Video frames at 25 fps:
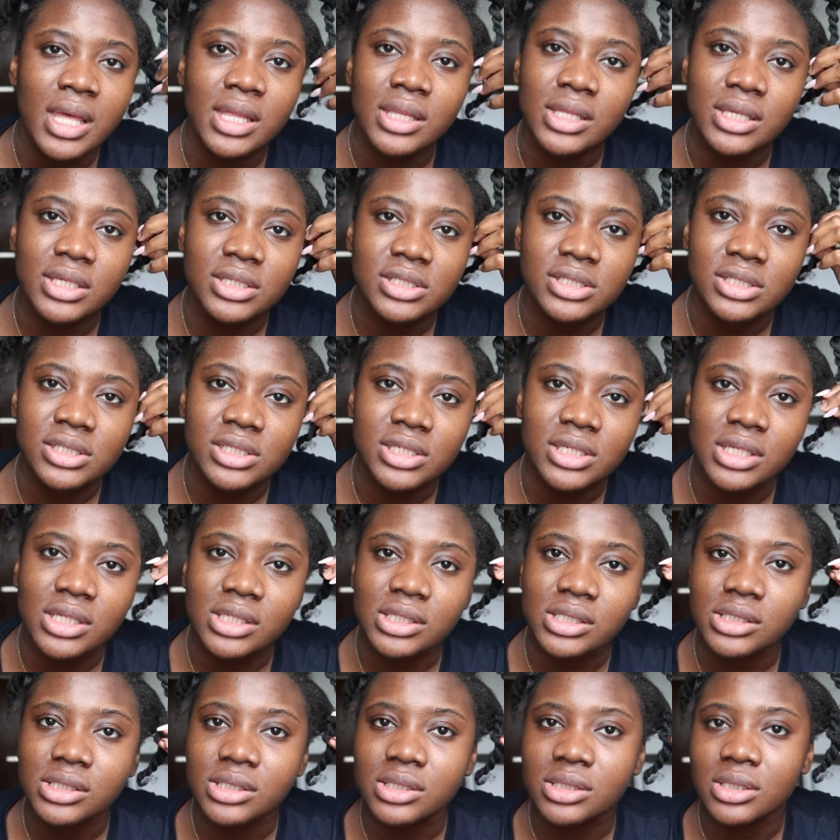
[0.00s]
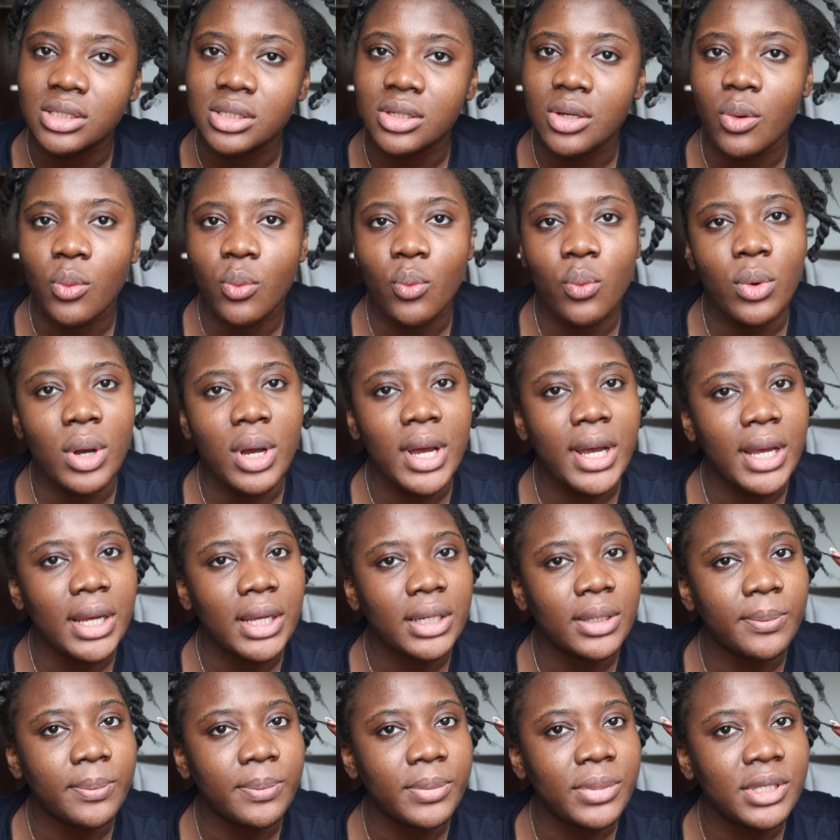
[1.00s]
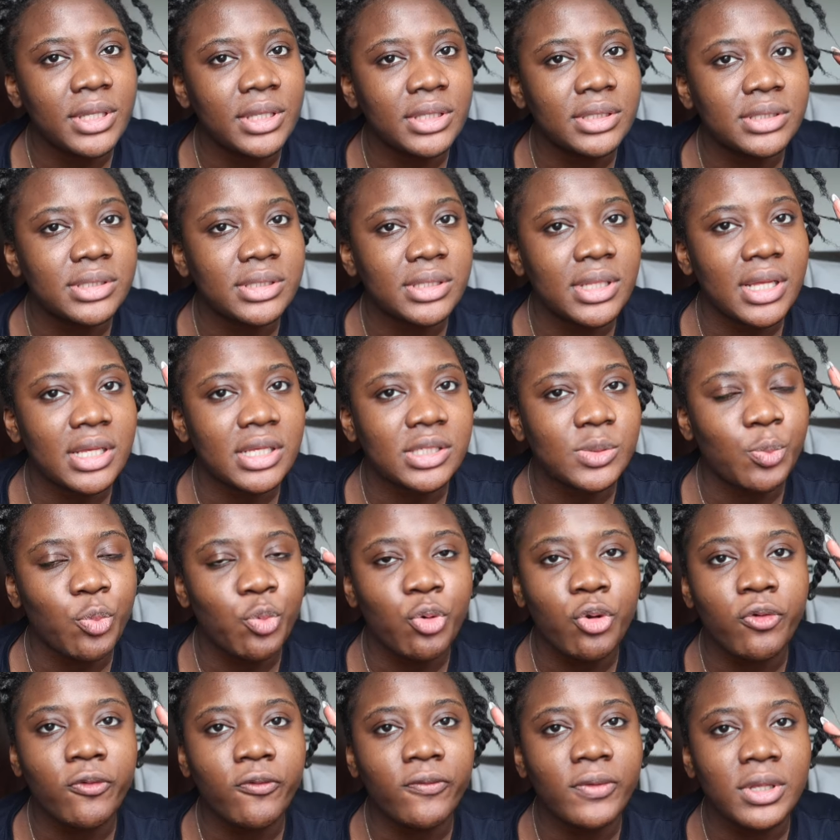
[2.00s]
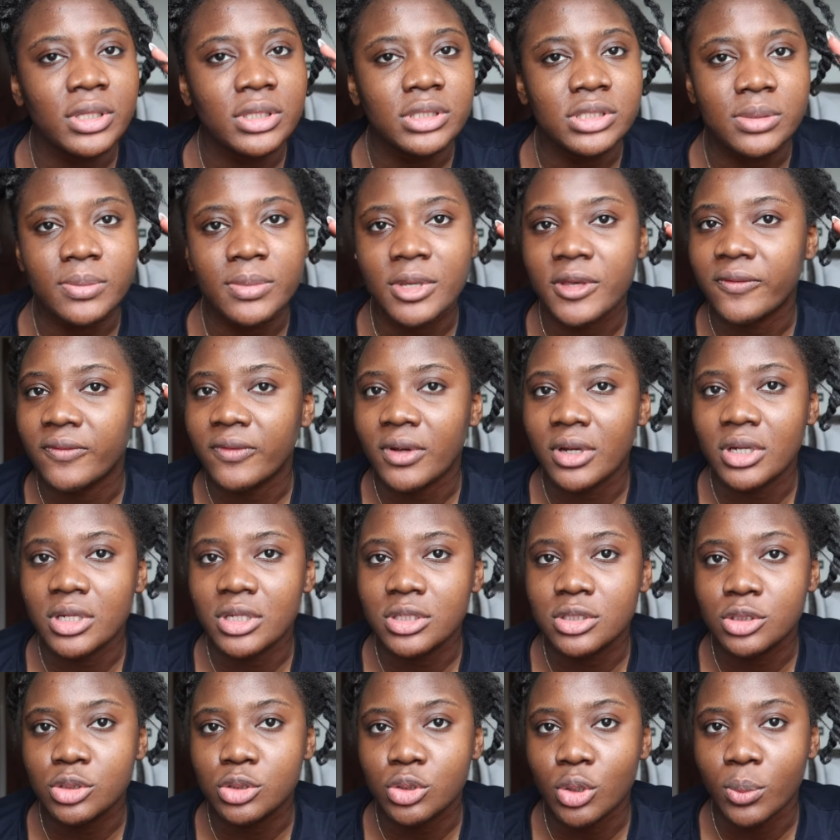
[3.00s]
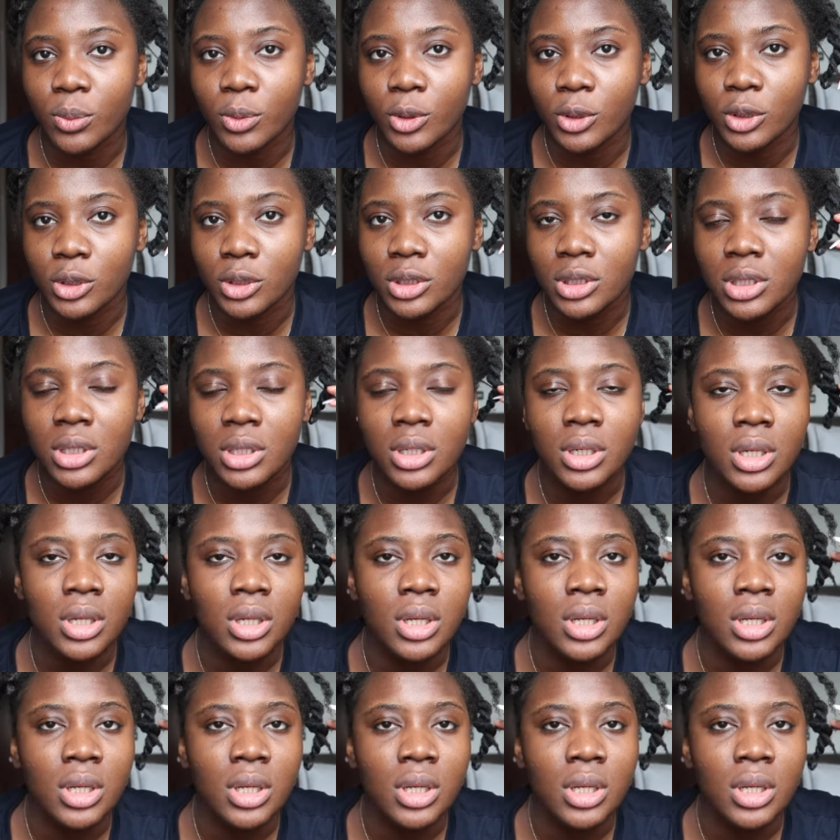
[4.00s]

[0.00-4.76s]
There's just one bit that's proving to be very stubborn.